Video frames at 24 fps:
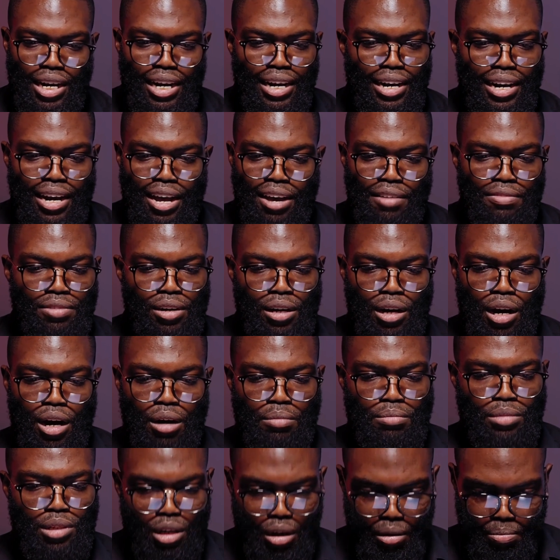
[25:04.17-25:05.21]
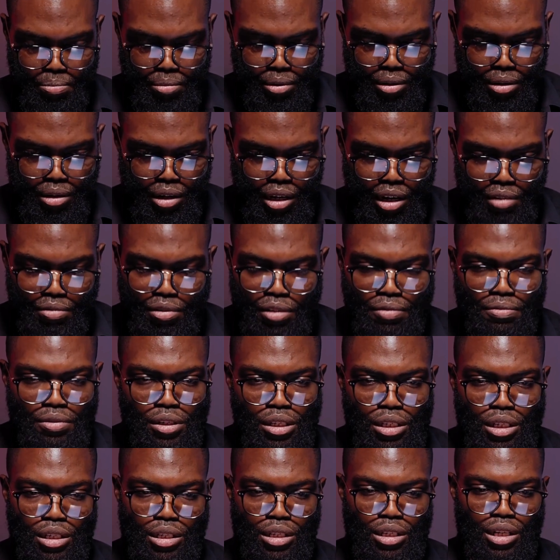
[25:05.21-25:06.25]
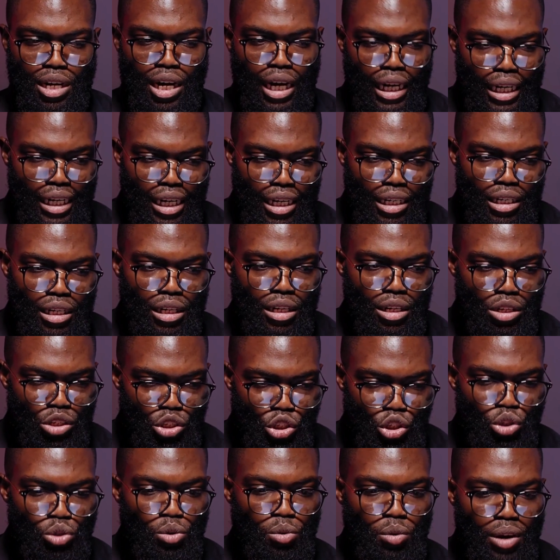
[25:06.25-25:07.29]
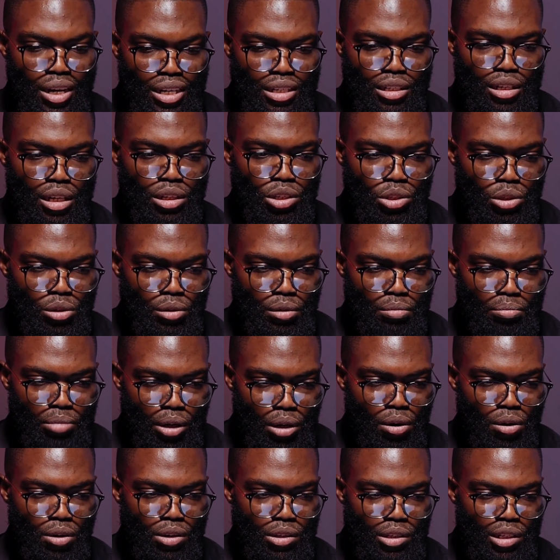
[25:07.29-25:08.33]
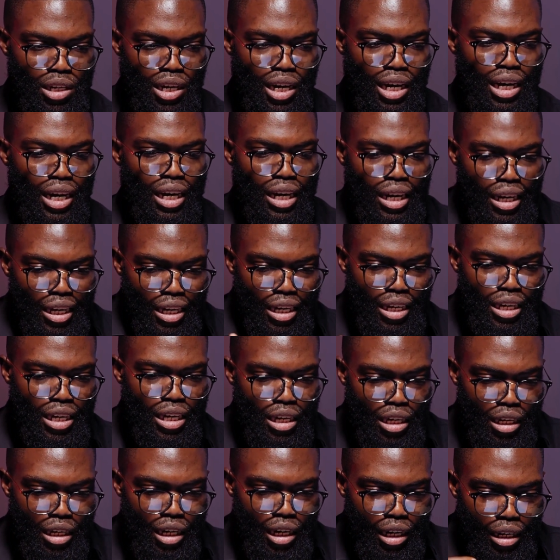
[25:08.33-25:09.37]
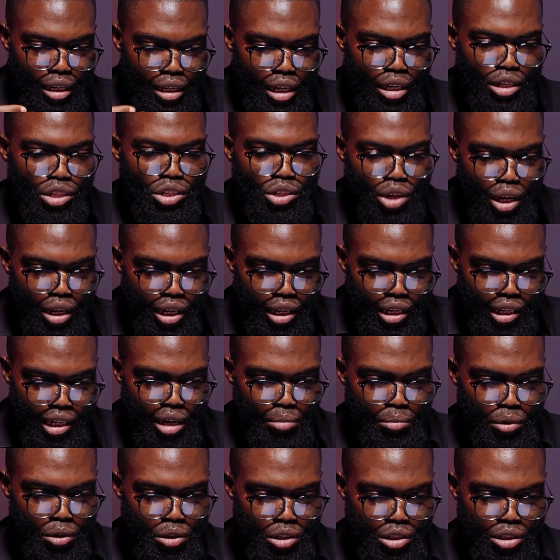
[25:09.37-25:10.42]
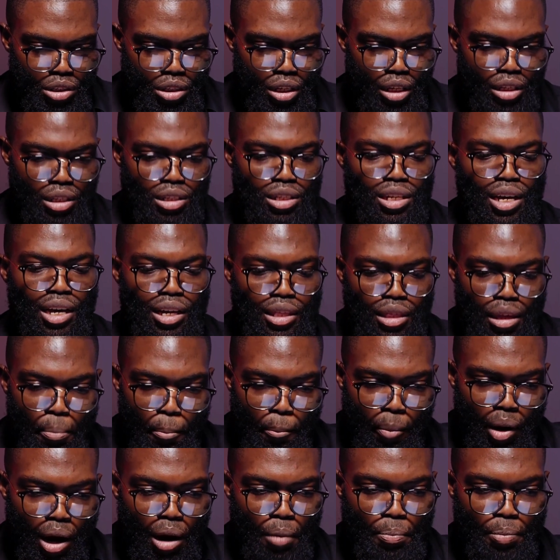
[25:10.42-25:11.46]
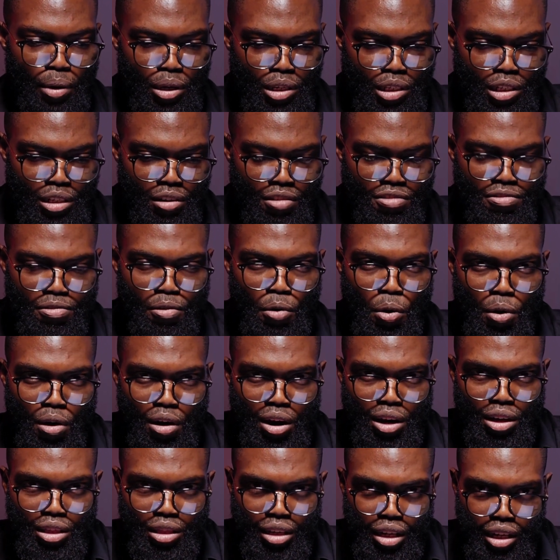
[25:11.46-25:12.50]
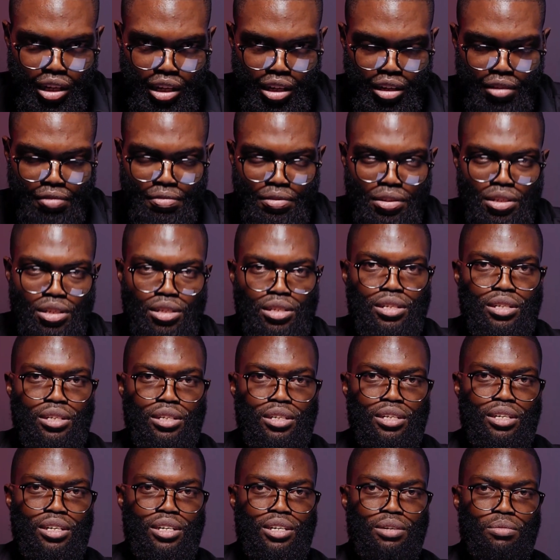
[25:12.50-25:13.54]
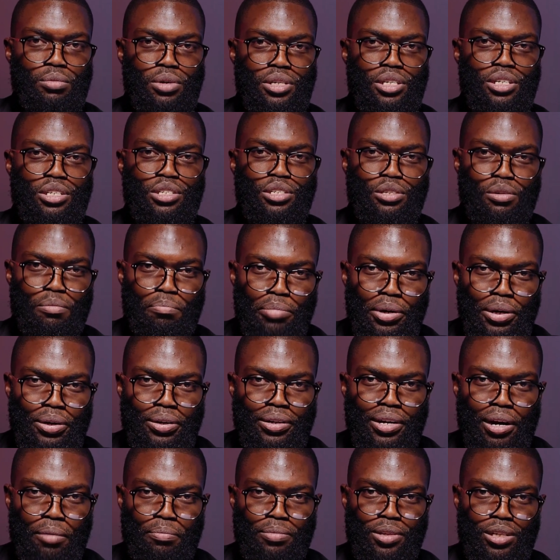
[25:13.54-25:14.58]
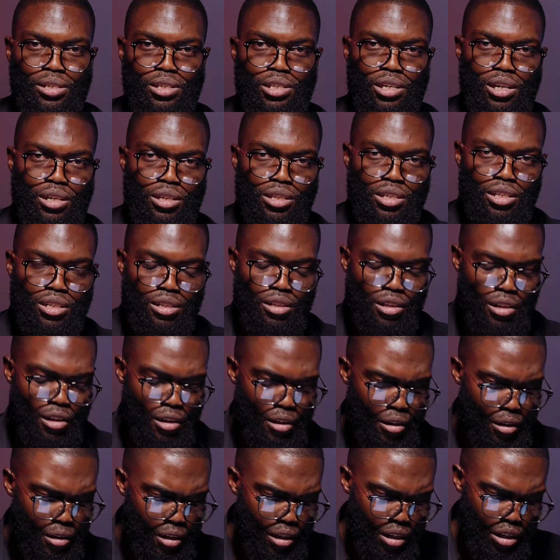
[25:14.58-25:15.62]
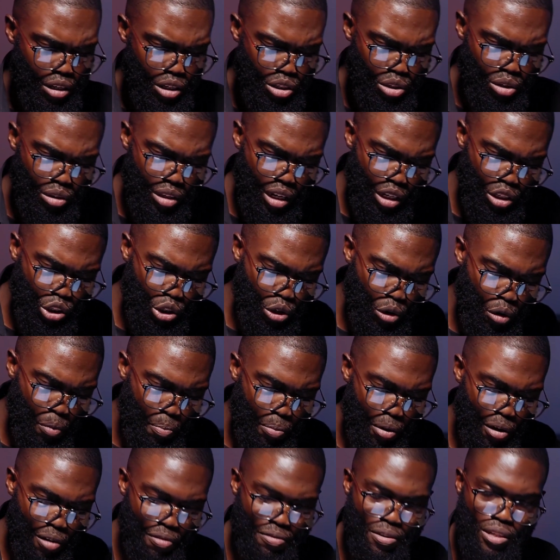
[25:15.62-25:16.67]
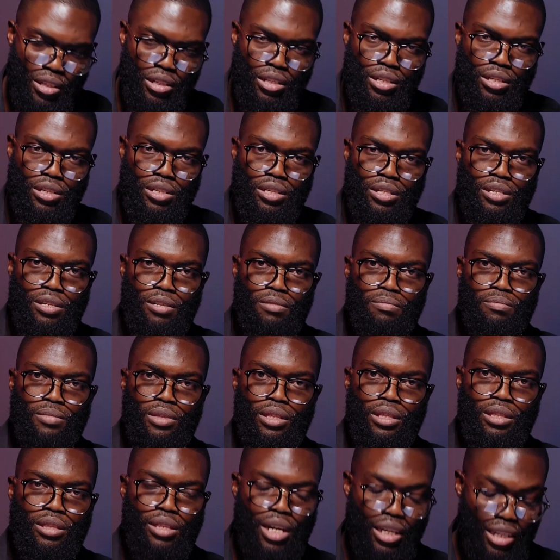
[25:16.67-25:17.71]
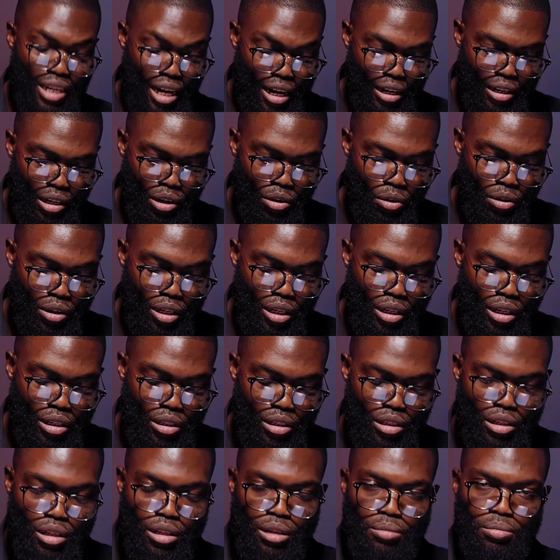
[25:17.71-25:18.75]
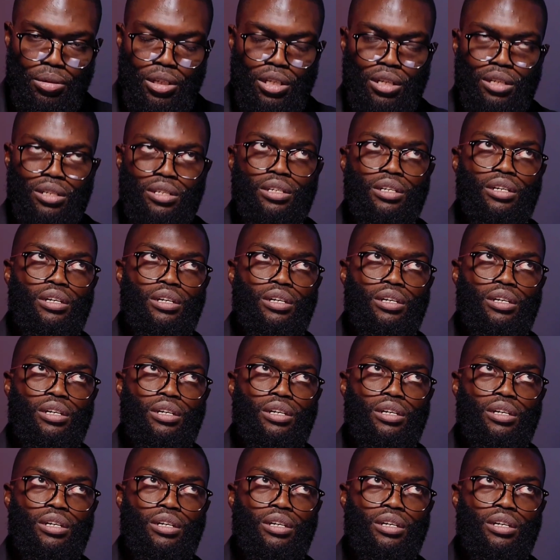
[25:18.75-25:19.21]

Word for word: never comes up, never features, and yet he is so essential because he literally demonstrates the purpose for the gifts, which is to build up the church. So there are two prophecies that are recorded in scripture